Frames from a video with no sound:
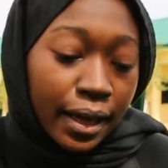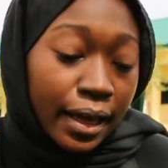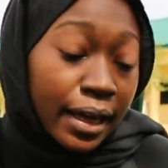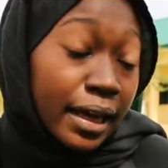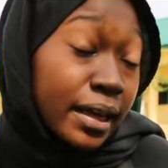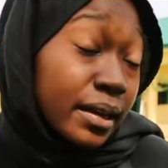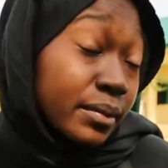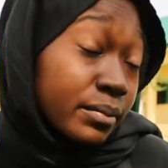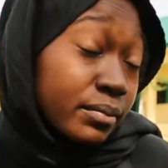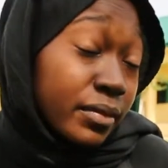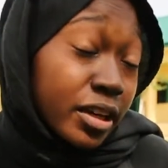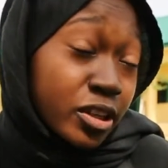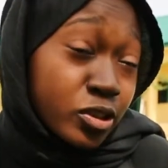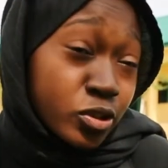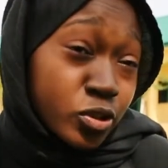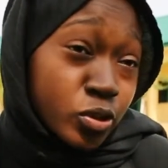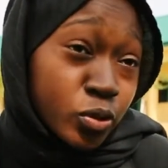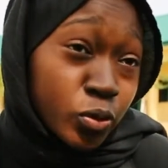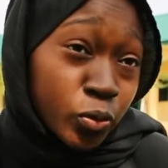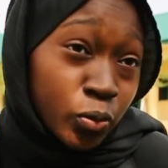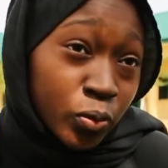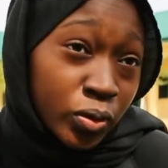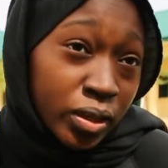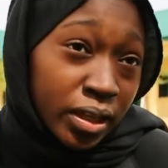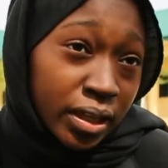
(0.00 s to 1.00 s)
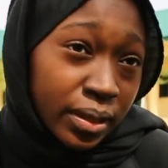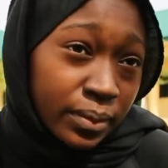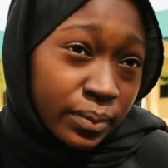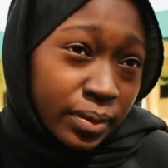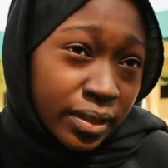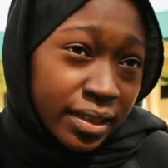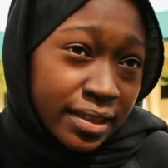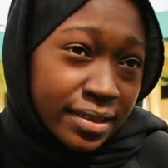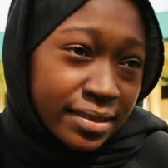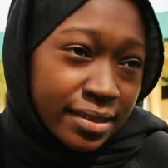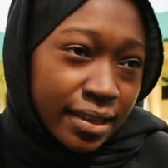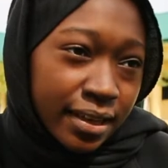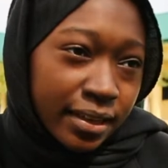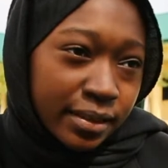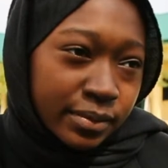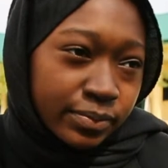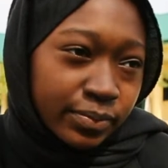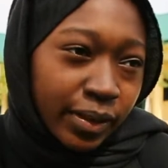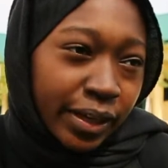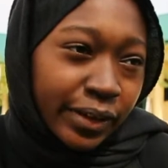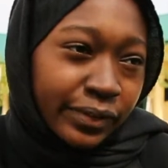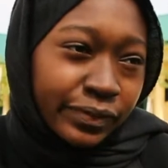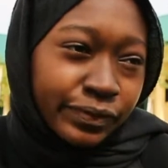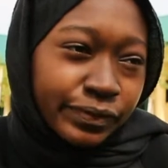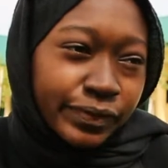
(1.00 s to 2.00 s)
in my schooling because
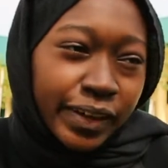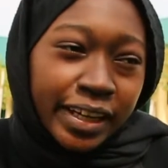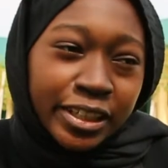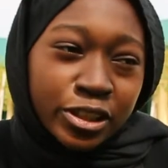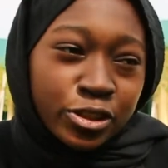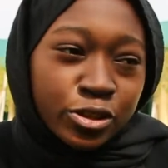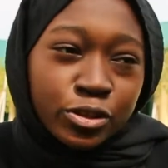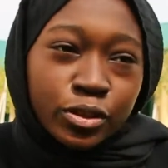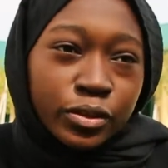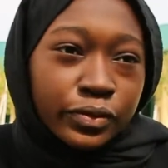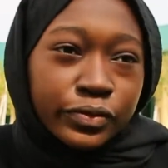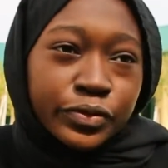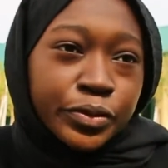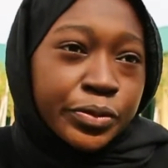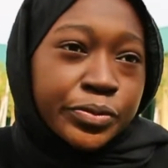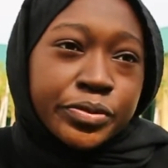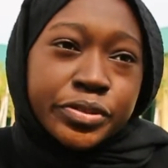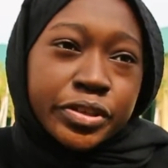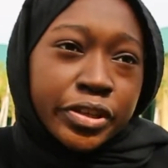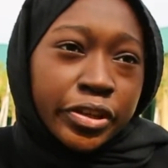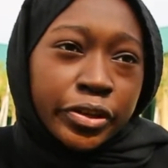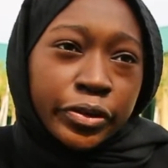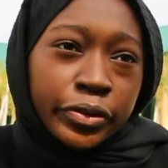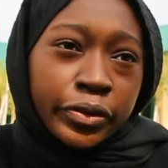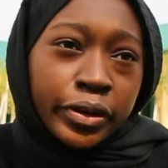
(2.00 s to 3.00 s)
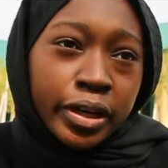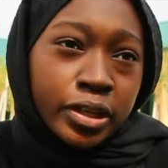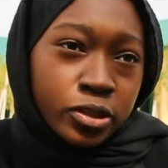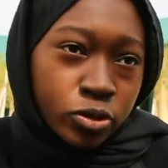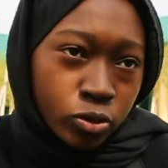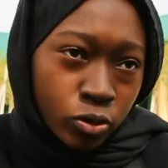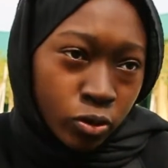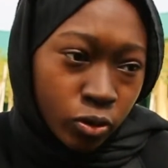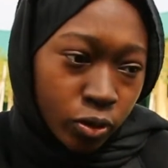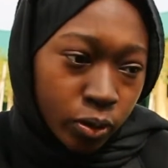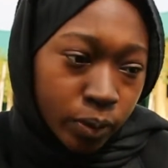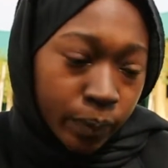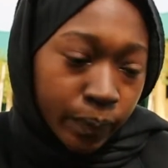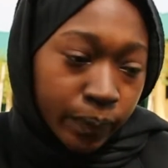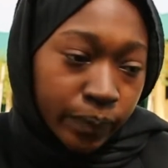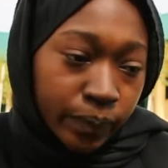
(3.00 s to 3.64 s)
I did not feel secure at all.